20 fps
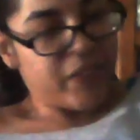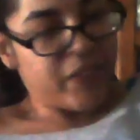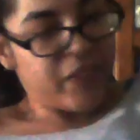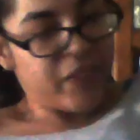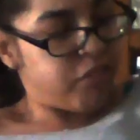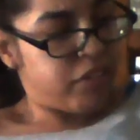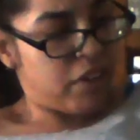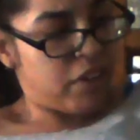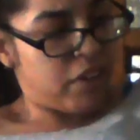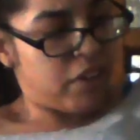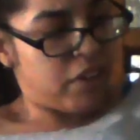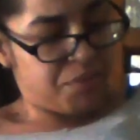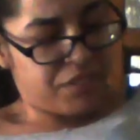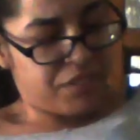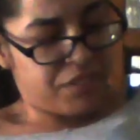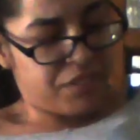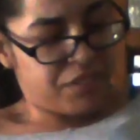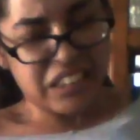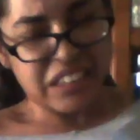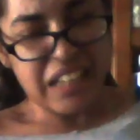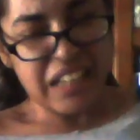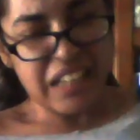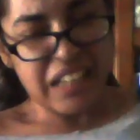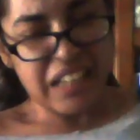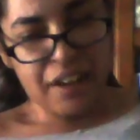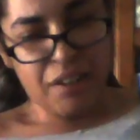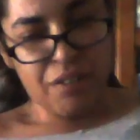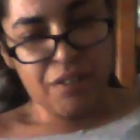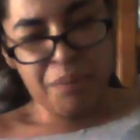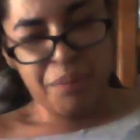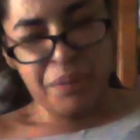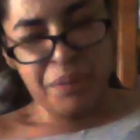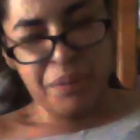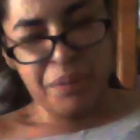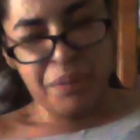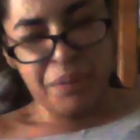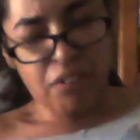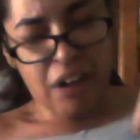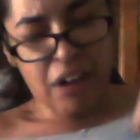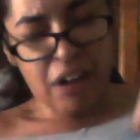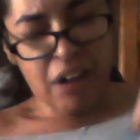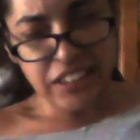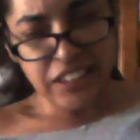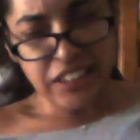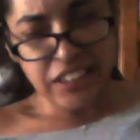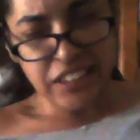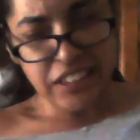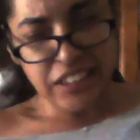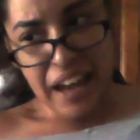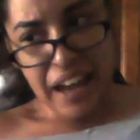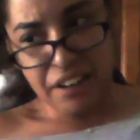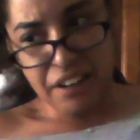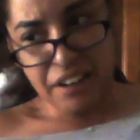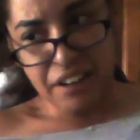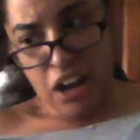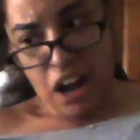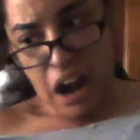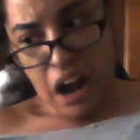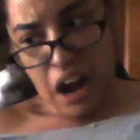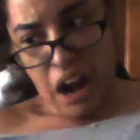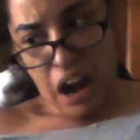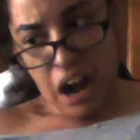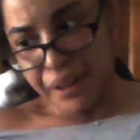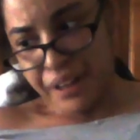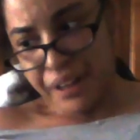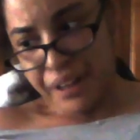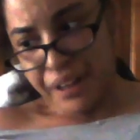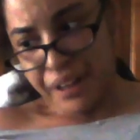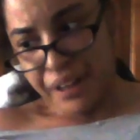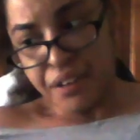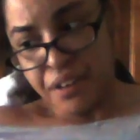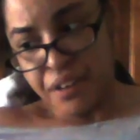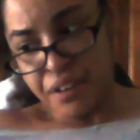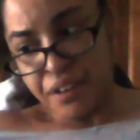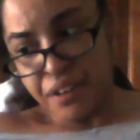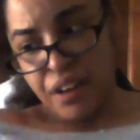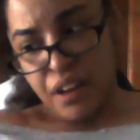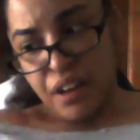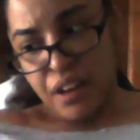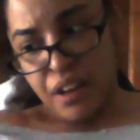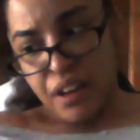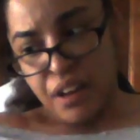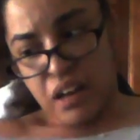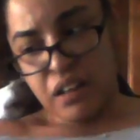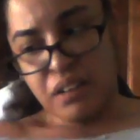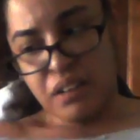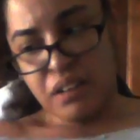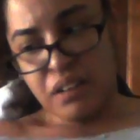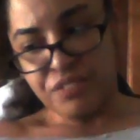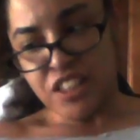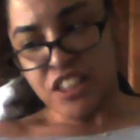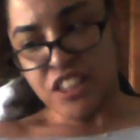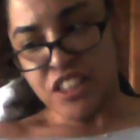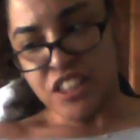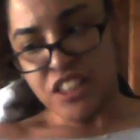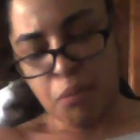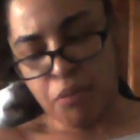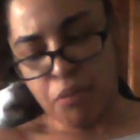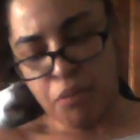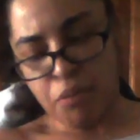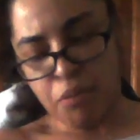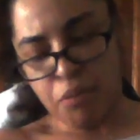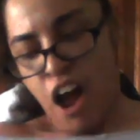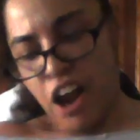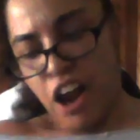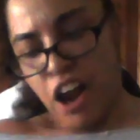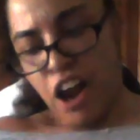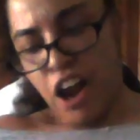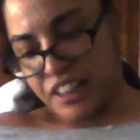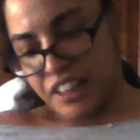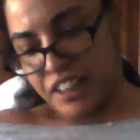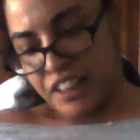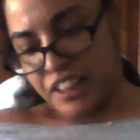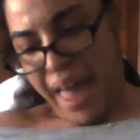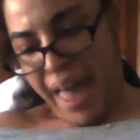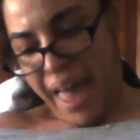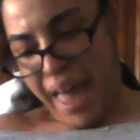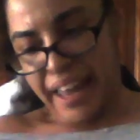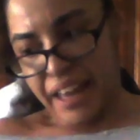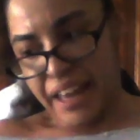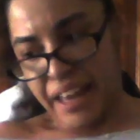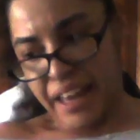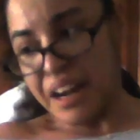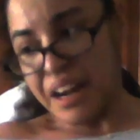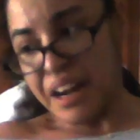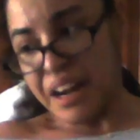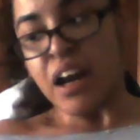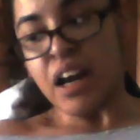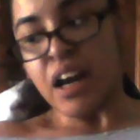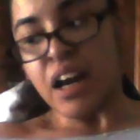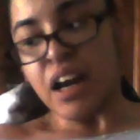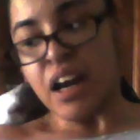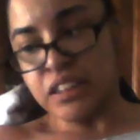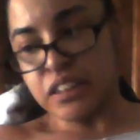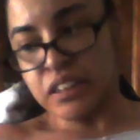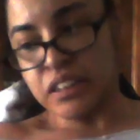from this side. It would be the side of the garment. Some would call it the back end, because